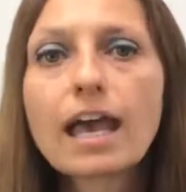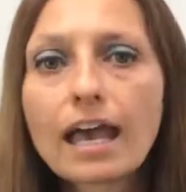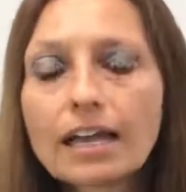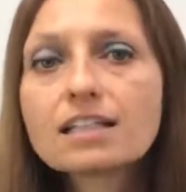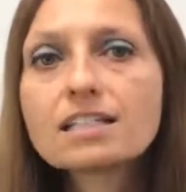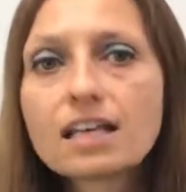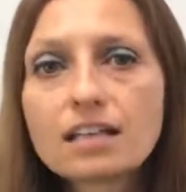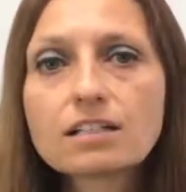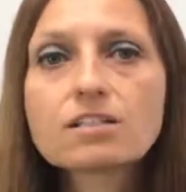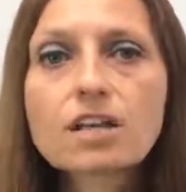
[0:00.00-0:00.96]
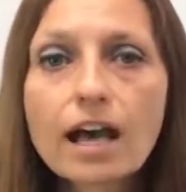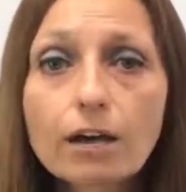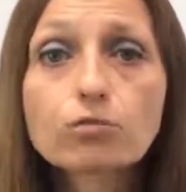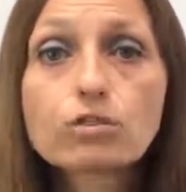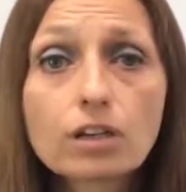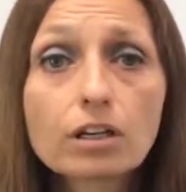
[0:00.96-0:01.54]
and tenants
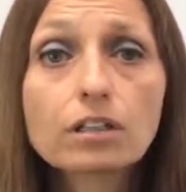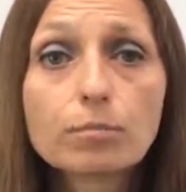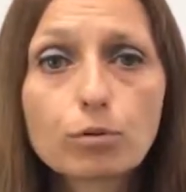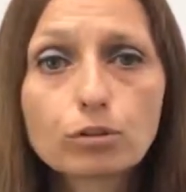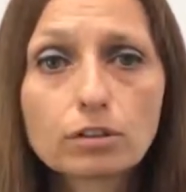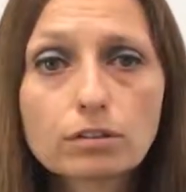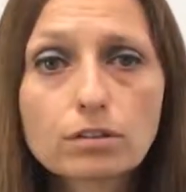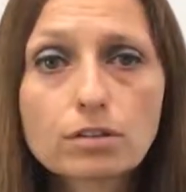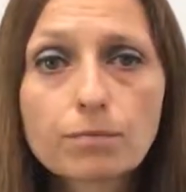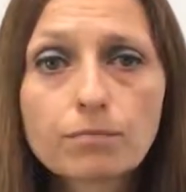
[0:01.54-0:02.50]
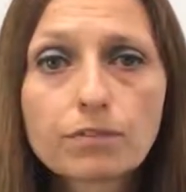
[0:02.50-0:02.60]
outside the portals.